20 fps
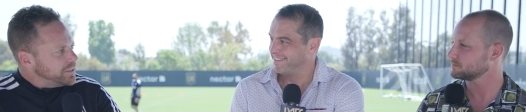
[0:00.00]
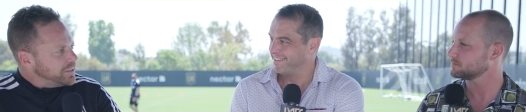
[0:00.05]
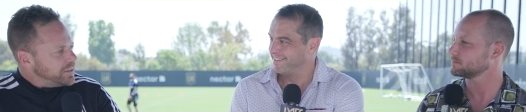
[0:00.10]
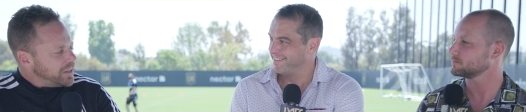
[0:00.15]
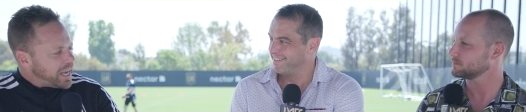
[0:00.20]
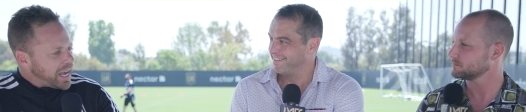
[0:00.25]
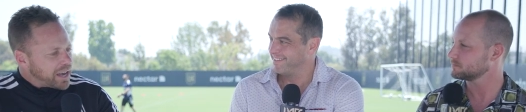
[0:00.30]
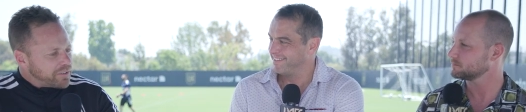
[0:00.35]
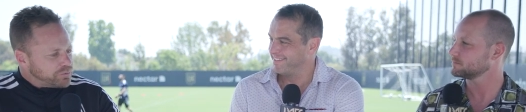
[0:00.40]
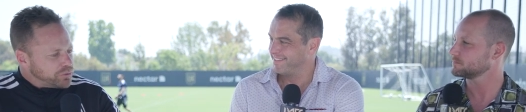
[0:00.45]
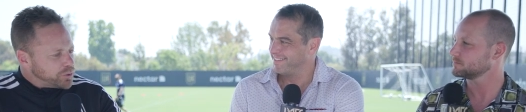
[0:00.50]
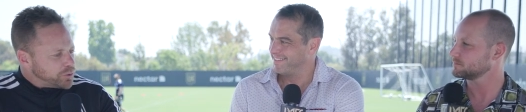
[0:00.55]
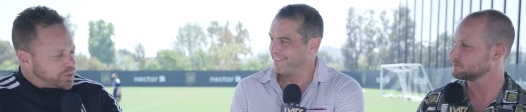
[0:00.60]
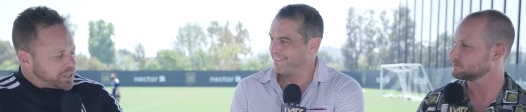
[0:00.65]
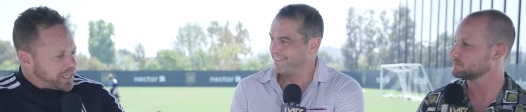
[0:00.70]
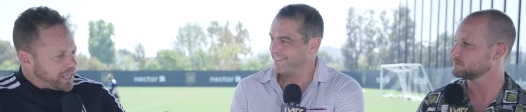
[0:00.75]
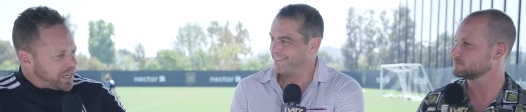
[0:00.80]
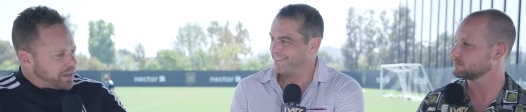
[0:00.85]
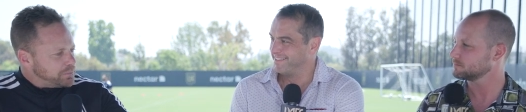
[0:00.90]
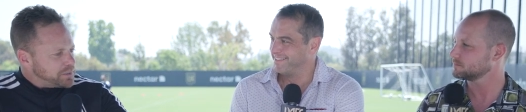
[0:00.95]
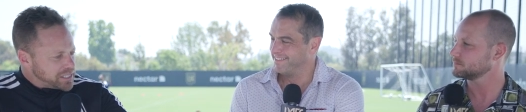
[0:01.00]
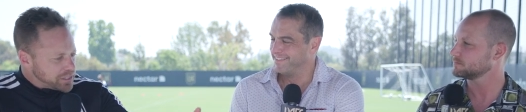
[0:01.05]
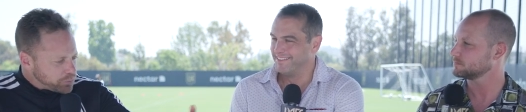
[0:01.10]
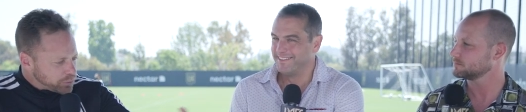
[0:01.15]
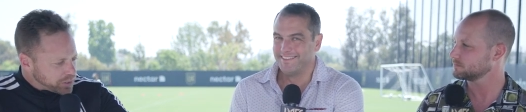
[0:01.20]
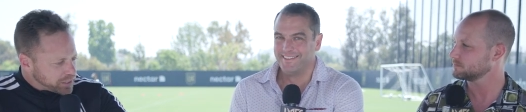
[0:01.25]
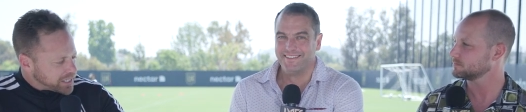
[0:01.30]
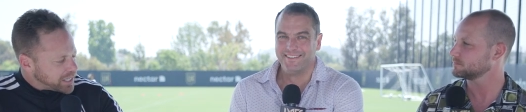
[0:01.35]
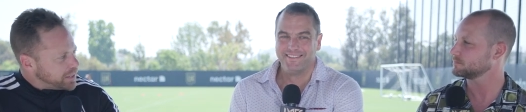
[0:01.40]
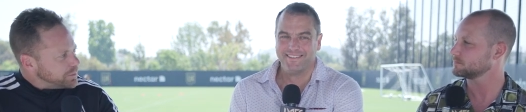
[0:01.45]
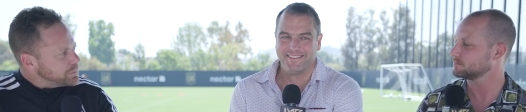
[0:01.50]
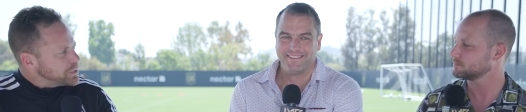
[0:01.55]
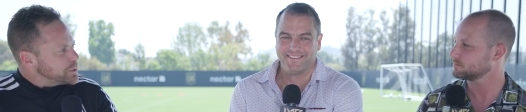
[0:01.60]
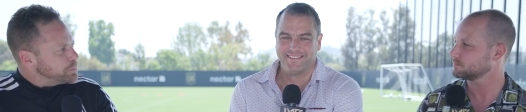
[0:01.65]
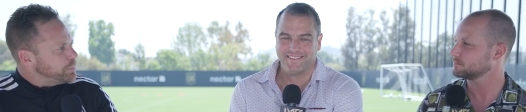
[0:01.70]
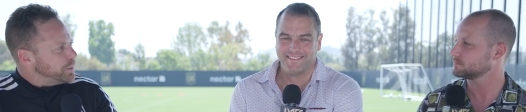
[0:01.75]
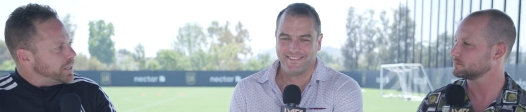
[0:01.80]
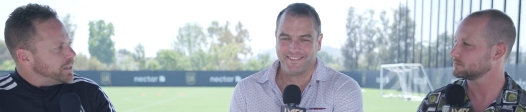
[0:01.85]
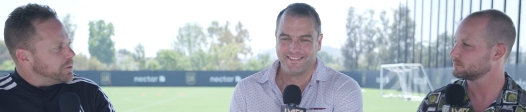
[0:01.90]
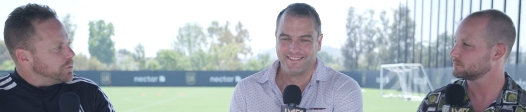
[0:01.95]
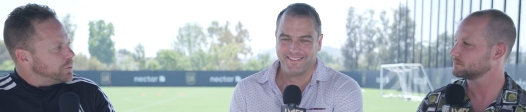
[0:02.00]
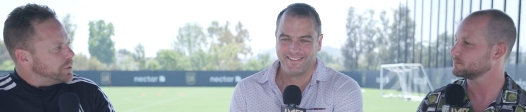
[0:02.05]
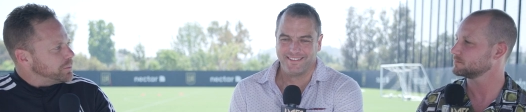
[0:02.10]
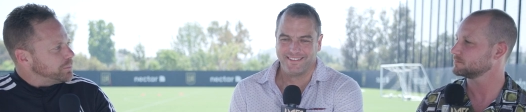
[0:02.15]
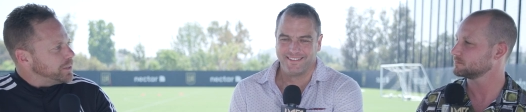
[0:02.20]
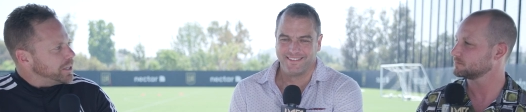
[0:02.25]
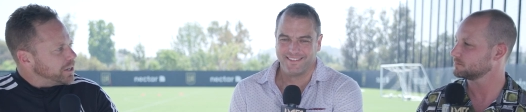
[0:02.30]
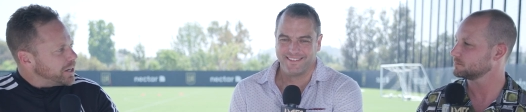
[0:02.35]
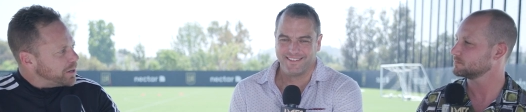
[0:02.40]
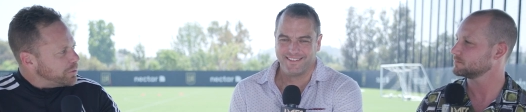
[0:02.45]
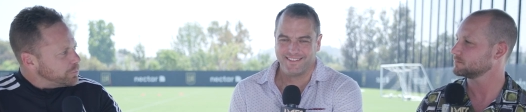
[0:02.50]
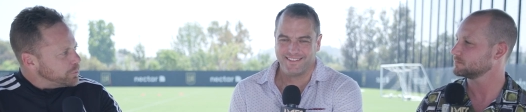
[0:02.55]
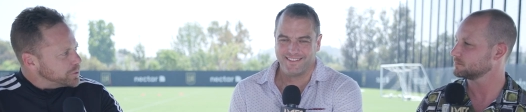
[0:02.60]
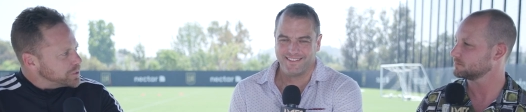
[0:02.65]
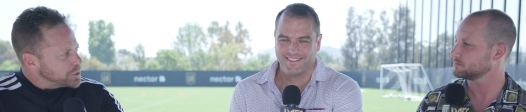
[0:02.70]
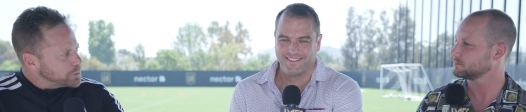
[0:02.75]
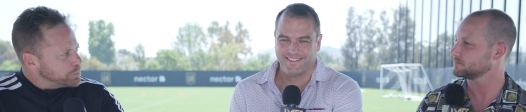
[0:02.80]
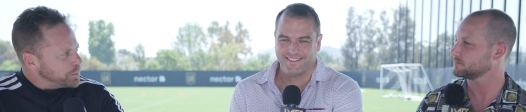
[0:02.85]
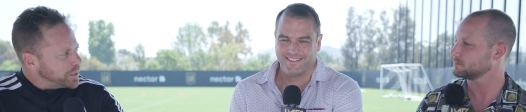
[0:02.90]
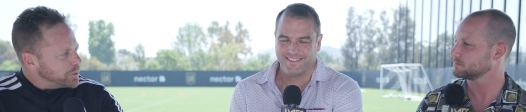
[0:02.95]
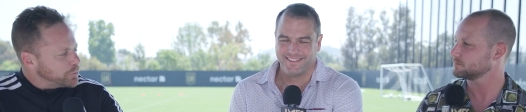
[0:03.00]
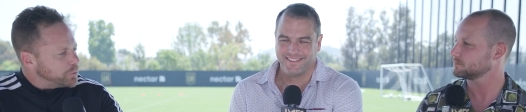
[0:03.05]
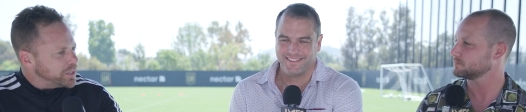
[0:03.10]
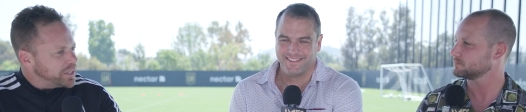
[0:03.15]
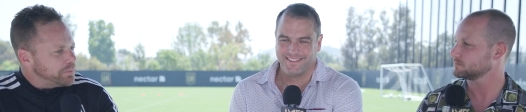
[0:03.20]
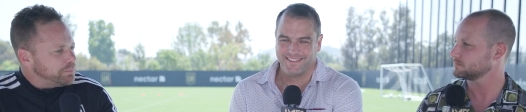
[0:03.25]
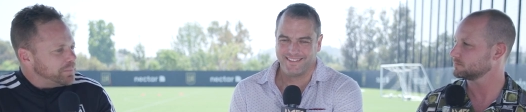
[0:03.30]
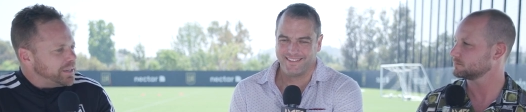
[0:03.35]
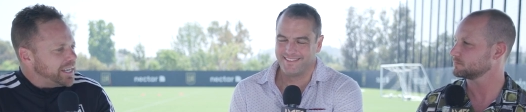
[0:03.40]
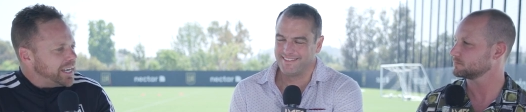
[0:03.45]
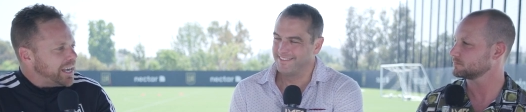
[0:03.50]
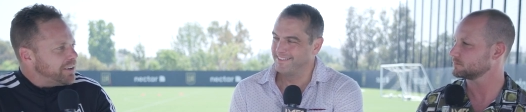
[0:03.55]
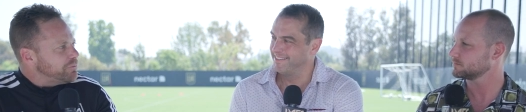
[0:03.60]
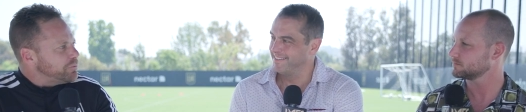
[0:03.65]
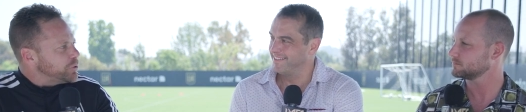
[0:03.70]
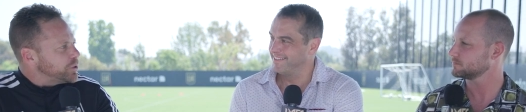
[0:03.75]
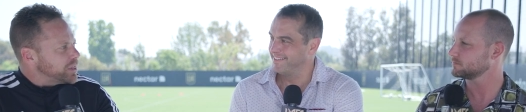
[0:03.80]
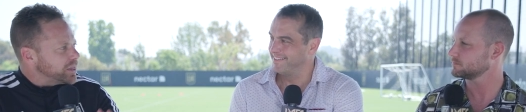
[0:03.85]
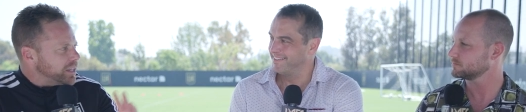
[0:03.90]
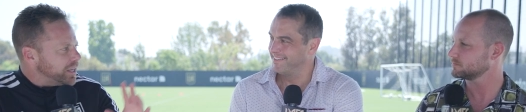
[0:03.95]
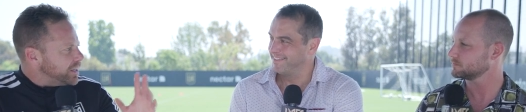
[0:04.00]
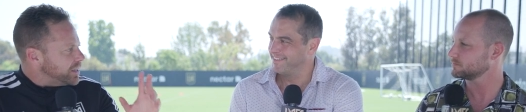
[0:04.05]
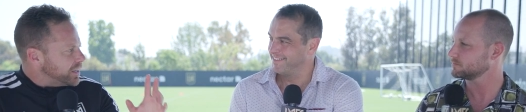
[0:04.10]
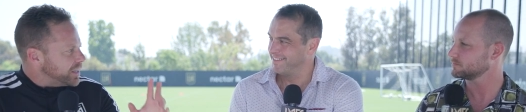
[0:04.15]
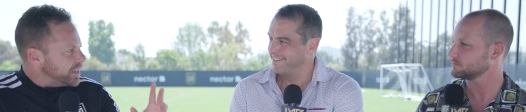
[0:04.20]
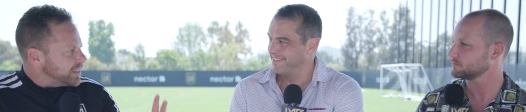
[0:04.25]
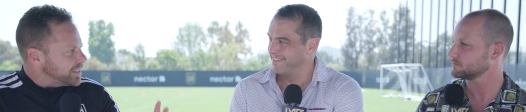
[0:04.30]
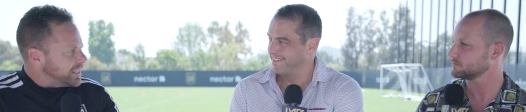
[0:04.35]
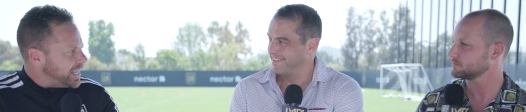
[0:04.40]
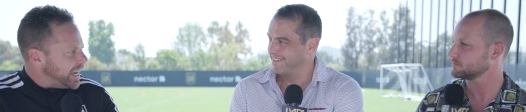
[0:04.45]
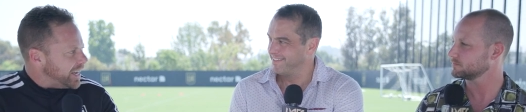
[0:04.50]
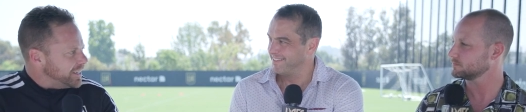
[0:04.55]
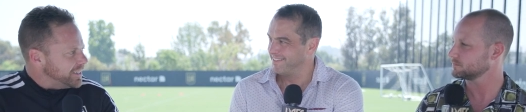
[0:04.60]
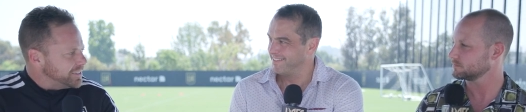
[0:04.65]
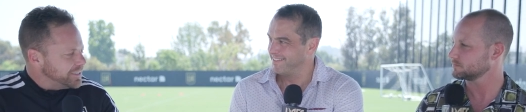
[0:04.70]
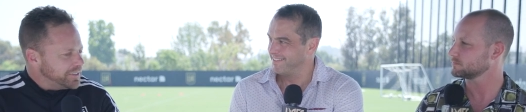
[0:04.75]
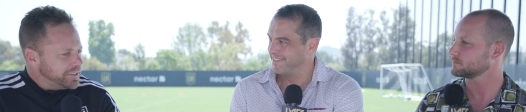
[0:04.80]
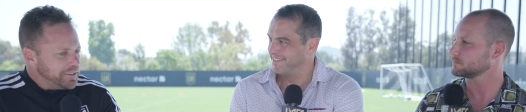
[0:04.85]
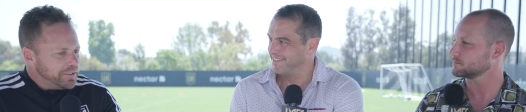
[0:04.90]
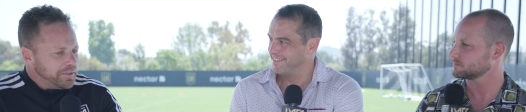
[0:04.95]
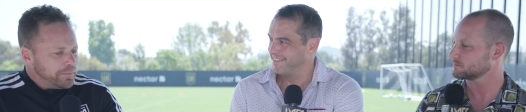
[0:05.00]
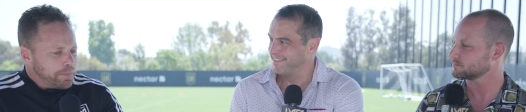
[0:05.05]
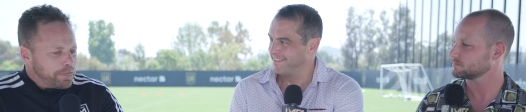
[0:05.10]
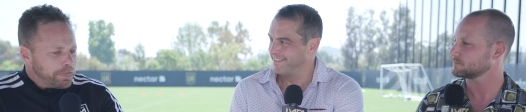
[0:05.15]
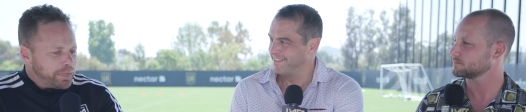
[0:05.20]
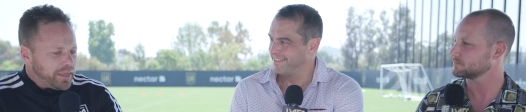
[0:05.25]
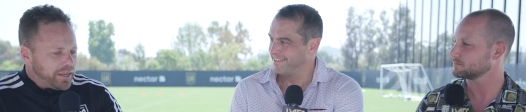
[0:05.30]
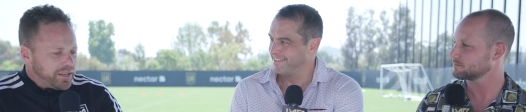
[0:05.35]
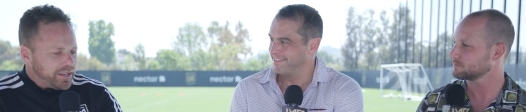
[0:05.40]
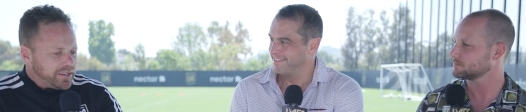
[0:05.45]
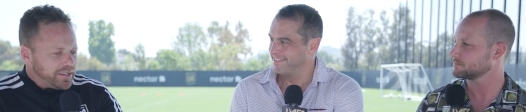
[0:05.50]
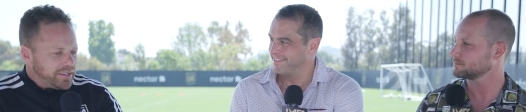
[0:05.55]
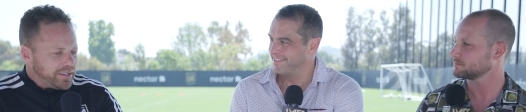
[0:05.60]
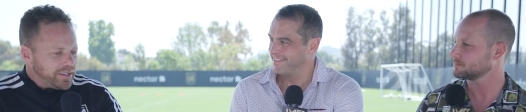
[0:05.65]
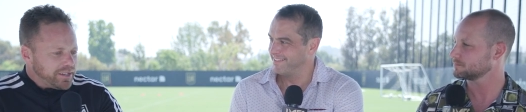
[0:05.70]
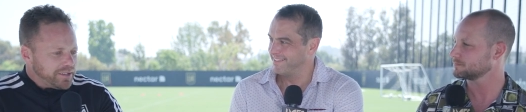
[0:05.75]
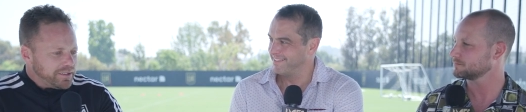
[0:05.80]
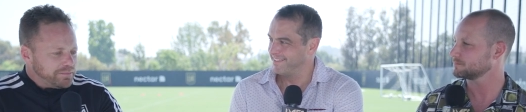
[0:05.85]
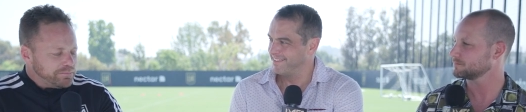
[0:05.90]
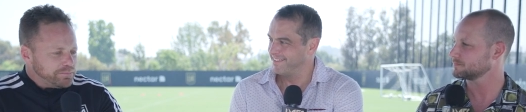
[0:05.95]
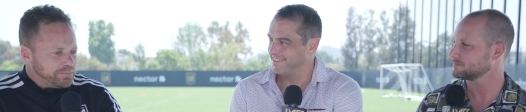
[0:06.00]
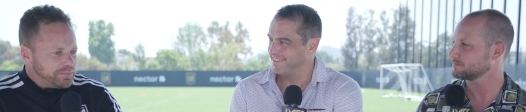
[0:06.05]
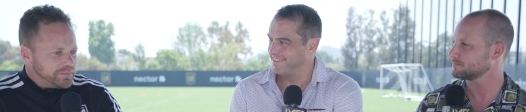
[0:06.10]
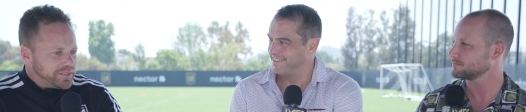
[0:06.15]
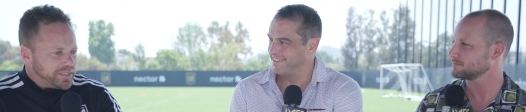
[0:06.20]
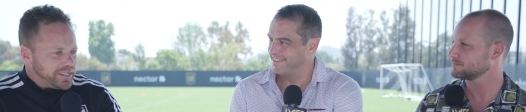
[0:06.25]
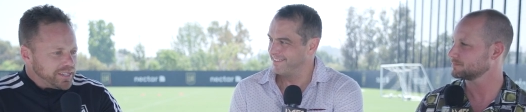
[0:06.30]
Speaker 1: After games, he would come speak with me, or I would speak with him, never thinking that. And